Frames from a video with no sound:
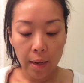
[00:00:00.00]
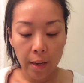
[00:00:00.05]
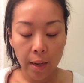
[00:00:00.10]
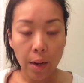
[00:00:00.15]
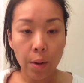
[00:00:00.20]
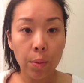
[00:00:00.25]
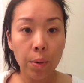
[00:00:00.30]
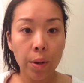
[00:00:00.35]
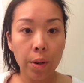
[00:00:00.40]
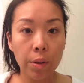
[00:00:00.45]

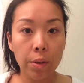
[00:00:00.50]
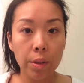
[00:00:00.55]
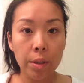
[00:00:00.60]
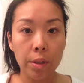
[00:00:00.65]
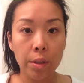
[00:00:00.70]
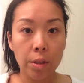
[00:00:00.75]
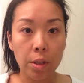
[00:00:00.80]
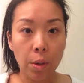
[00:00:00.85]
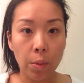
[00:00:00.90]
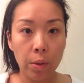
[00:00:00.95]
Now we're going
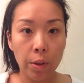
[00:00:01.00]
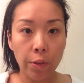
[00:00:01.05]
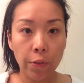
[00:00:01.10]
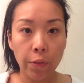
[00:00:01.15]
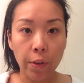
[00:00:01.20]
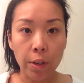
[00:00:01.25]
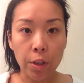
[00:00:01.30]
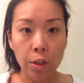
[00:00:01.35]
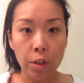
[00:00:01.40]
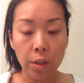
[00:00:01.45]
to start with the
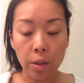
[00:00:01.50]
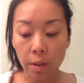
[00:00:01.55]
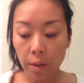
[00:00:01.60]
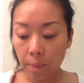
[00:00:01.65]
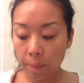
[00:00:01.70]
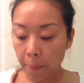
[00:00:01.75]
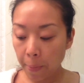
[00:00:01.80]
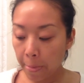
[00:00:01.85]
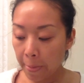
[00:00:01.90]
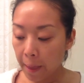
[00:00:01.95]
facial.
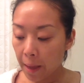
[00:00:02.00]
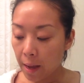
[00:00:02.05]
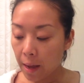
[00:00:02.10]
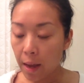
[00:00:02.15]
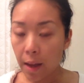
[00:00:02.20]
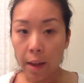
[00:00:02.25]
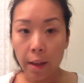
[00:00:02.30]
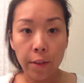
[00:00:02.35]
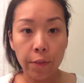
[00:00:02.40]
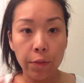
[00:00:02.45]

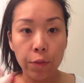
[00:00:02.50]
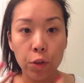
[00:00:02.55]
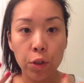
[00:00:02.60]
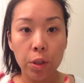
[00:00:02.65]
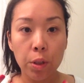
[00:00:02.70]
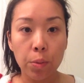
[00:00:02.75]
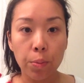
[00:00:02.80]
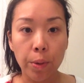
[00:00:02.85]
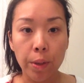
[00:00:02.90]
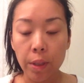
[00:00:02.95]
I've
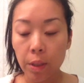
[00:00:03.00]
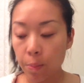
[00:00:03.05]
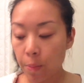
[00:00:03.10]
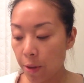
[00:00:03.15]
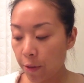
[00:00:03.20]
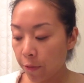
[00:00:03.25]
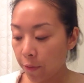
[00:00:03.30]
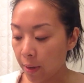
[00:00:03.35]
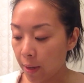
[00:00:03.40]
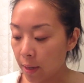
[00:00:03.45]
just rinsed
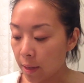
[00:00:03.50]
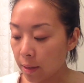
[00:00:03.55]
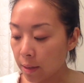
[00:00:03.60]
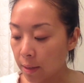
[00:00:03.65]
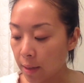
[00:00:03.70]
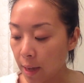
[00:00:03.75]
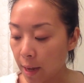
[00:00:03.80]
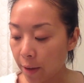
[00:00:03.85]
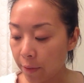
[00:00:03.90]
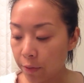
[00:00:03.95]
my
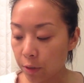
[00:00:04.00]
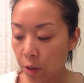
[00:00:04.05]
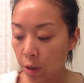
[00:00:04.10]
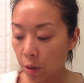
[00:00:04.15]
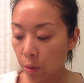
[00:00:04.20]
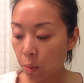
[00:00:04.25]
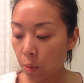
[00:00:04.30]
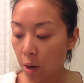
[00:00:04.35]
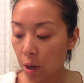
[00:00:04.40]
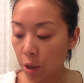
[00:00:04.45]
face
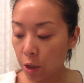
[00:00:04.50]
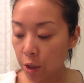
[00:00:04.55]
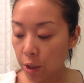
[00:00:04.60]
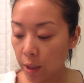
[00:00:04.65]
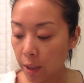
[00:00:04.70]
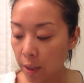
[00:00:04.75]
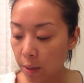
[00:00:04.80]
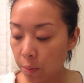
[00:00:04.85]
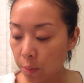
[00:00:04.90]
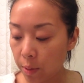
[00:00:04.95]
after
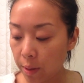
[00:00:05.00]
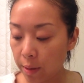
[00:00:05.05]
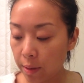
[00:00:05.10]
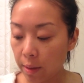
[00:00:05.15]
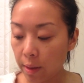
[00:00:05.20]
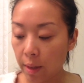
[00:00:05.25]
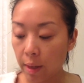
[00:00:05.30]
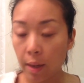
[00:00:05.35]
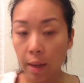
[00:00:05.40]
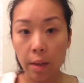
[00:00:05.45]
washing it with
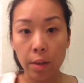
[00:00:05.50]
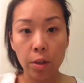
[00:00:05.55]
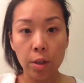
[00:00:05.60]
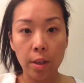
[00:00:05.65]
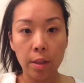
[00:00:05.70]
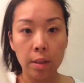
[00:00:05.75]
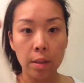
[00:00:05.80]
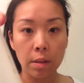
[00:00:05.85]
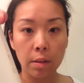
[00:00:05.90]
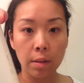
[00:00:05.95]
the
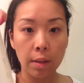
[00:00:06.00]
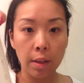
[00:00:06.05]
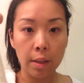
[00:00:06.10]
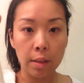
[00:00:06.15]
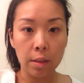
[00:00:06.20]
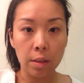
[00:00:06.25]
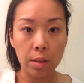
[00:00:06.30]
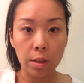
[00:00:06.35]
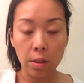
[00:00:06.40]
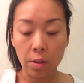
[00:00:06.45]
gentle
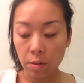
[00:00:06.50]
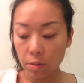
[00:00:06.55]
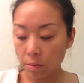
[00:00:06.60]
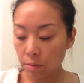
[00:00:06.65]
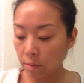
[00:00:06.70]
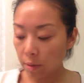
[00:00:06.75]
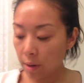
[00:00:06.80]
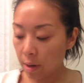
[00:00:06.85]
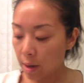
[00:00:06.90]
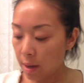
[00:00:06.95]
cleanse and tone,
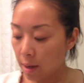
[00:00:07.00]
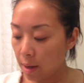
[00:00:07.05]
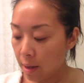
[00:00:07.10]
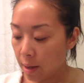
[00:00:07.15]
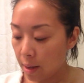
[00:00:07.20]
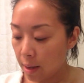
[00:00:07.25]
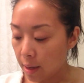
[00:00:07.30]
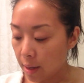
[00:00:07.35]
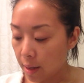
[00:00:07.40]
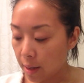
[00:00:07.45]

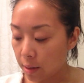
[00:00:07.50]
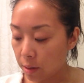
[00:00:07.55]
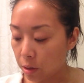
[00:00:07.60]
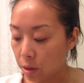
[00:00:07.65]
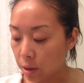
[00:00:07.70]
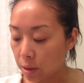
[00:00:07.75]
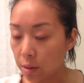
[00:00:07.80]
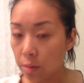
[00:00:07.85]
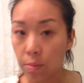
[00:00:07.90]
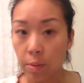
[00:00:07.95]
and
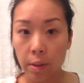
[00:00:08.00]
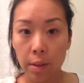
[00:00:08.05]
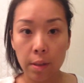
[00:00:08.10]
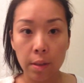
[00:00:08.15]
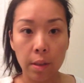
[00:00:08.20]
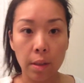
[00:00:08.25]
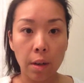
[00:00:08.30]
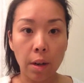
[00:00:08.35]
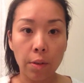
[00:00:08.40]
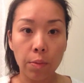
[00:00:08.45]
just
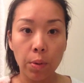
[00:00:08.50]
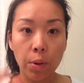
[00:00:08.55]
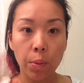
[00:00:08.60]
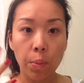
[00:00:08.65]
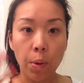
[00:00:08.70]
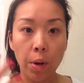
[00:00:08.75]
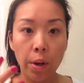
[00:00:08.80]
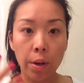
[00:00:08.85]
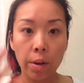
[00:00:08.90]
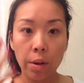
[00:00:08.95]
rinsed it off with
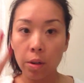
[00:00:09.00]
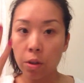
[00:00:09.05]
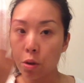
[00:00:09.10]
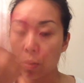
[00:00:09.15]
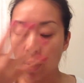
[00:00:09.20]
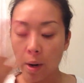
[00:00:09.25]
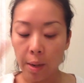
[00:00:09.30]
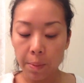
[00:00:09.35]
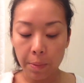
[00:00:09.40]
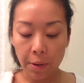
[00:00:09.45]
water,
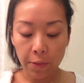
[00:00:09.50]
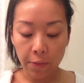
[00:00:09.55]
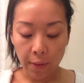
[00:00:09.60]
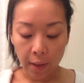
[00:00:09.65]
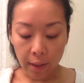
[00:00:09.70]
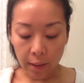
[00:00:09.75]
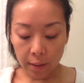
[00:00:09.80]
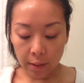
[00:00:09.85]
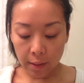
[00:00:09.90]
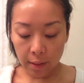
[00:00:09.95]
dried my
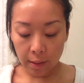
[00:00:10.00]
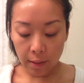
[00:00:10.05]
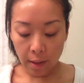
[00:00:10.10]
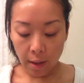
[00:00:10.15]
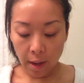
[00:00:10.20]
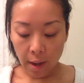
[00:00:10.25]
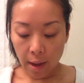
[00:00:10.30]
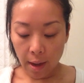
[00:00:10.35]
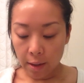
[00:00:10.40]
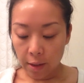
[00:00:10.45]
face.
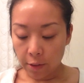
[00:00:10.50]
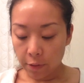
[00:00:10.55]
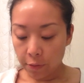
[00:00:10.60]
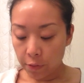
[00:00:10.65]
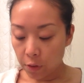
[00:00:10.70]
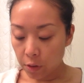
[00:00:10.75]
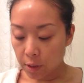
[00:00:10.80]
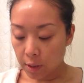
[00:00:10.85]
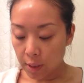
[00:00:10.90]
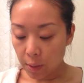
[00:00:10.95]
The
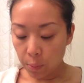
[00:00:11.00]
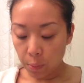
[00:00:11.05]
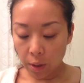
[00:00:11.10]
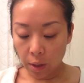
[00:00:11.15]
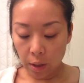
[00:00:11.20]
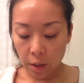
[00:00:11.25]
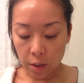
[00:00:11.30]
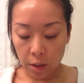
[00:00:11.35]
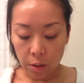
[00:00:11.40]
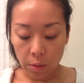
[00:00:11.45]
first step we're
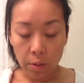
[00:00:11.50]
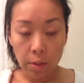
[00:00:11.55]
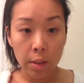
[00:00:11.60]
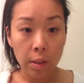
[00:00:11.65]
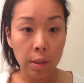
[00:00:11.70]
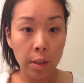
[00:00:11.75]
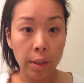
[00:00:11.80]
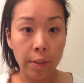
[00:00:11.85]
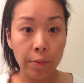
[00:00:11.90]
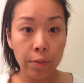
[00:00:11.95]
going to do is
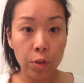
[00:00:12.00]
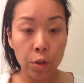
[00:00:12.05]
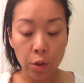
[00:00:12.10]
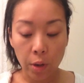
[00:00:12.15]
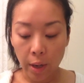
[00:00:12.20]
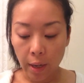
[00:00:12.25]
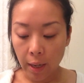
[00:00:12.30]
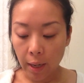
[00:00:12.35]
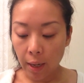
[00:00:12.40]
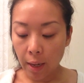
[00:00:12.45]
a lymph
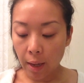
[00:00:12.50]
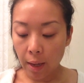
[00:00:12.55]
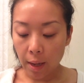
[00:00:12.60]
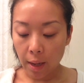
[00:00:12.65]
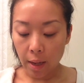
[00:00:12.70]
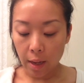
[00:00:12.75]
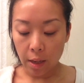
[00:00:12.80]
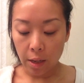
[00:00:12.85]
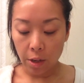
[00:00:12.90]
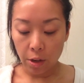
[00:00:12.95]
draining,
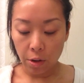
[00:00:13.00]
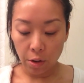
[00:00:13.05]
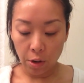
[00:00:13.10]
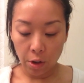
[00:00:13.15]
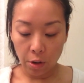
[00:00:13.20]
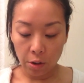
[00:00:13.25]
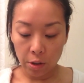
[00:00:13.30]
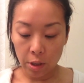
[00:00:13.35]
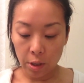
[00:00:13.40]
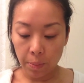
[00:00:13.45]
and you're
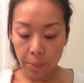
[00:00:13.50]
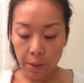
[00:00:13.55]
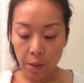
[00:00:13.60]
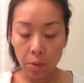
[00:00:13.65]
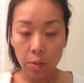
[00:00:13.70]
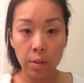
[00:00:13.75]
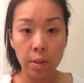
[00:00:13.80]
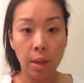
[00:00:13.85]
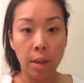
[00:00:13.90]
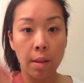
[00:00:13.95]
going to be
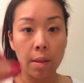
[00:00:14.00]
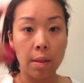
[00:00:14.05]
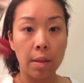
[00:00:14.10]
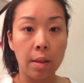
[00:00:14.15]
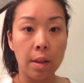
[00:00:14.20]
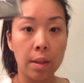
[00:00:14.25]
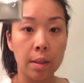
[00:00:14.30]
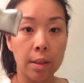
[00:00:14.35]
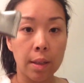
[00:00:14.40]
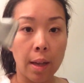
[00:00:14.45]
using
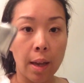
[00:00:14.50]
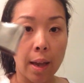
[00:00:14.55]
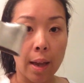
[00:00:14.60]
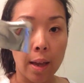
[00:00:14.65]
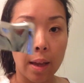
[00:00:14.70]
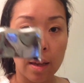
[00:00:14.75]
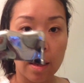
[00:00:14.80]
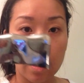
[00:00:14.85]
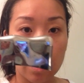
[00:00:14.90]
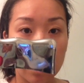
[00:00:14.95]
this
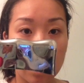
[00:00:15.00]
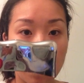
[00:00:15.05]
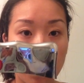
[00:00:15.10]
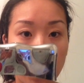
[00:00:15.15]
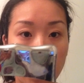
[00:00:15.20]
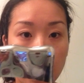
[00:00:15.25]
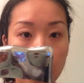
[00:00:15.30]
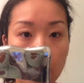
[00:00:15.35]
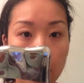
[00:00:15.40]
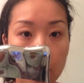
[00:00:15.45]
head, the
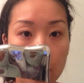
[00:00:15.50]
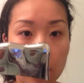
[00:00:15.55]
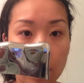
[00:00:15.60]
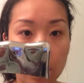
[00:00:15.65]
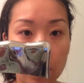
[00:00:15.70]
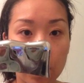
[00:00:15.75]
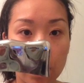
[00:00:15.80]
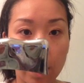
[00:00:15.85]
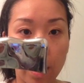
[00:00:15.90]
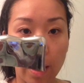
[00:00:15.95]
body
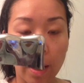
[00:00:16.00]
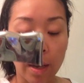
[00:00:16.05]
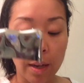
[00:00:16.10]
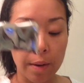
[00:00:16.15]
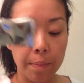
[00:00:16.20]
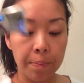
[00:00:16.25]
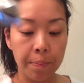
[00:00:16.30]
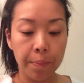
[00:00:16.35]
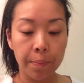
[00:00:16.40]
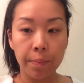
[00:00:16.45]
conductor
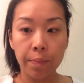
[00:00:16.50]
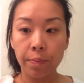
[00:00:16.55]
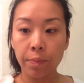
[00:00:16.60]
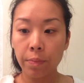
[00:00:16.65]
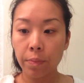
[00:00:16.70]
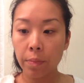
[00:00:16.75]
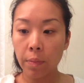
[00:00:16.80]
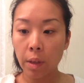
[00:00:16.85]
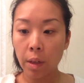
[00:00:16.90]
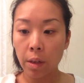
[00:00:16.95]
head.
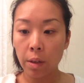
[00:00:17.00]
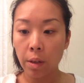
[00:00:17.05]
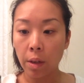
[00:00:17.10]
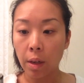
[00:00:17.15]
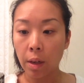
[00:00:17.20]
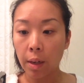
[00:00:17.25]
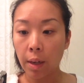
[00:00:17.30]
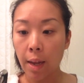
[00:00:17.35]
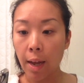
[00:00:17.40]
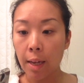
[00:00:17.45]
You
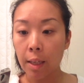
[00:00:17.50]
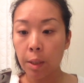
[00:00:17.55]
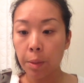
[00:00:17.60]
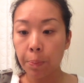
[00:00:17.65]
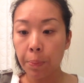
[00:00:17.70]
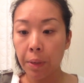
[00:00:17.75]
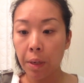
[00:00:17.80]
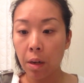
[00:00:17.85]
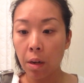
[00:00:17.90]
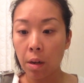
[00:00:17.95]

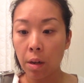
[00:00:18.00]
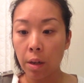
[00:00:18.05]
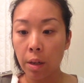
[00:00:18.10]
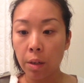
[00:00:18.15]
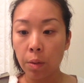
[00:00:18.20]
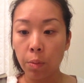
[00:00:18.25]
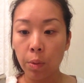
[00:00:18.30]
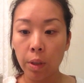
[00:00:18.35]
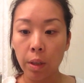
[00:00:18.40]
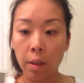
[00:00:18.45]
clasp it
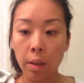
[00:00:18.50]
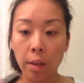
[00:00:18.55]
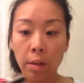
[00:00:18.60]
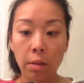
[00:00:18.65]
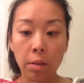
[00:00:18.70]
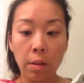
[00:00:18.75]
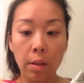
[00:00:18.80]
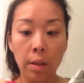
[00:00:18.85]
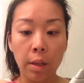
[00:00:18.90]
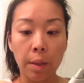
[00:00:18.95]
on with a
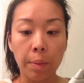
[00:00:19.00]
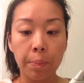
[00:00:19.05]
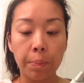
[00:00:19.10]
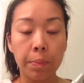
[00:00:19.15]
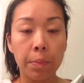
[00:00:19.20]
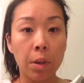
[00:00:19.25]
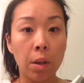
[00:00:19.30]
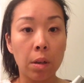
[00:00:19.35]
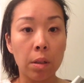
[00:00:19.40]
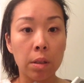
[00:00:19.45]
little clip
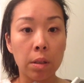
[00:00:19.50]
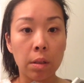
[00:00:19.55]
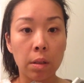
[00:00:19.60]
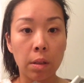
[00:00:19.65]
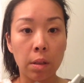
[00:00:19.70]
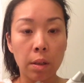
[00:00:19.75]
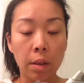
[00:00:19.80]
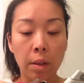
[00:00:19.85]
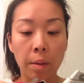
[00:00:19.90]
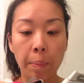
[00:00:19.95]
nozzle
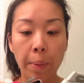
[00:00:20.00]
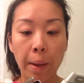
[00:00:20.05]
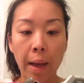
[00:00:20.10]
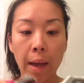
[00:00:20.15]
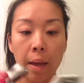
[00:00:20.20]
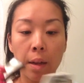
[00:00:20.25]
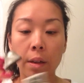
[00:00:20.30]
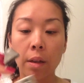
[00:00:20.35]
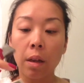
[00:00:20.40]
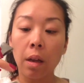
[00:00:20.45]
on the
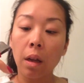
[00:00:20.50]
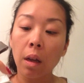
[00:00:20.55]
back,